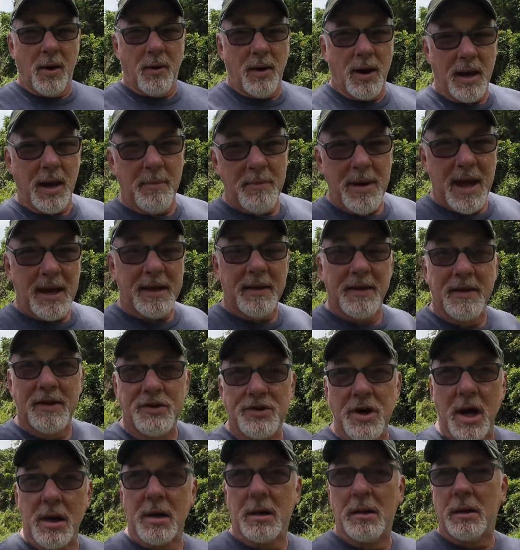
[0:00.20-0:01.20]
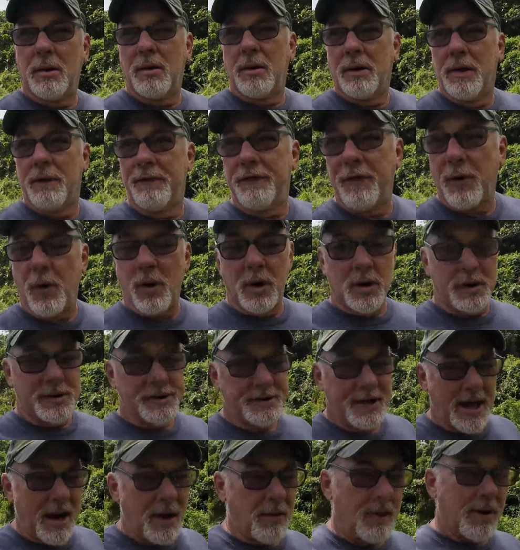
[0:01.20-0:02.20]
Well, I'm back in the jungle or the
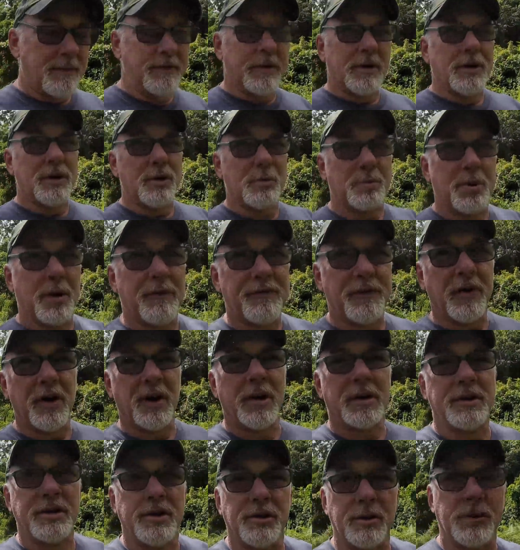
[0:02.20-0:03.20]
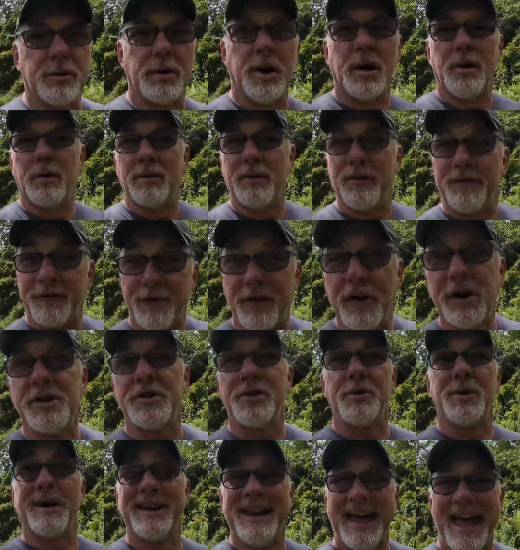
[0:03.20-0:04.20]
forest, however you prefer to refer to it